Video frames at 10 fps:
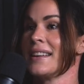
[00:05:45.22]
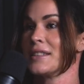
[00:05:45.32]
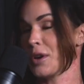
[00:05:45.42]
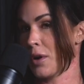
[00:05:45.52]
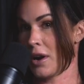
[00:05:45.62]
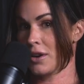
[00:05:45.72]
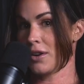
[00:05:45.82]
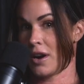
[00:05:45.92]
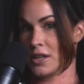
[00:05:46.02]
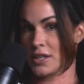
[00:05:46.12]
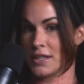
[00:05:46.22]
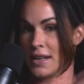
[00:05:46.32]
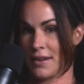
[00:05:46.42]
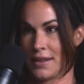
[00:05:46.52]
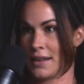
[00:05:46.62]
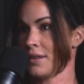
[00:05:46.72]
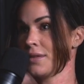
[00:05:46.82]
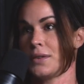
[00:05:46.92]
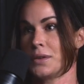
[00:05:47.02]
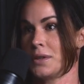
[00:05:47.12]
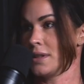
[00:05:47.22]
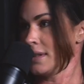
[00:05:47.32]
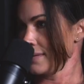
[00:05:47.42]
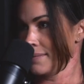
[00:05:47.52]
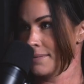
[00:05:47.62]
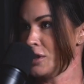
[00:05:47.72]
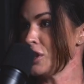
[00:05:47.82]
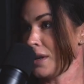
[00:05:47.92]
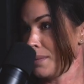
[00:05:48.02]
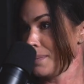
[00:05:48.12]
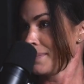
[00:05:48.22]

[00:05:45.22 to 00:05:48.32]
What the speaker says: So our garage is now like a full gym.